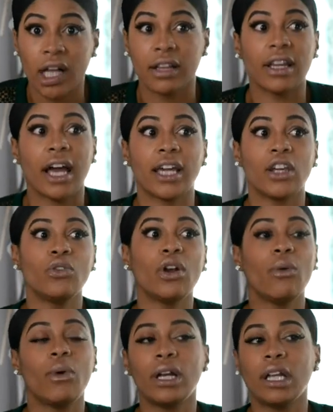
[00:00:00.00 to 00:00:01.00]
Like, you
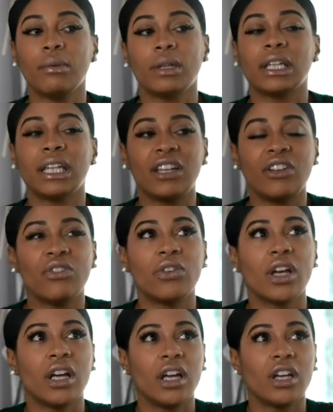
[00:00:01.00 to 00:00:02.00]
don't want to live,
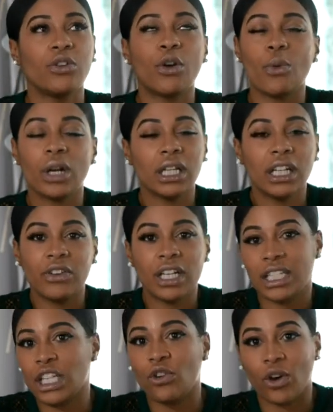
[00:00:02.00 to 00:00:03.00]
you don't want to live in
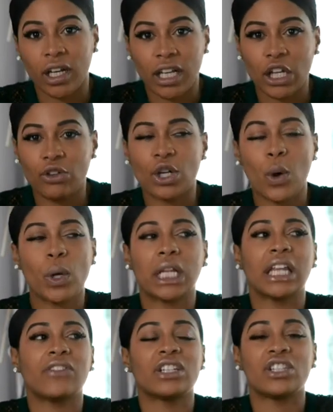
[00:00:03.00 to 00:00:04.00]
a secret, and you don't want to
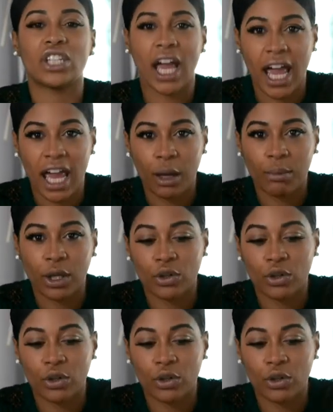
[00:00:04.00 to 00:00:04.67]
live in shame,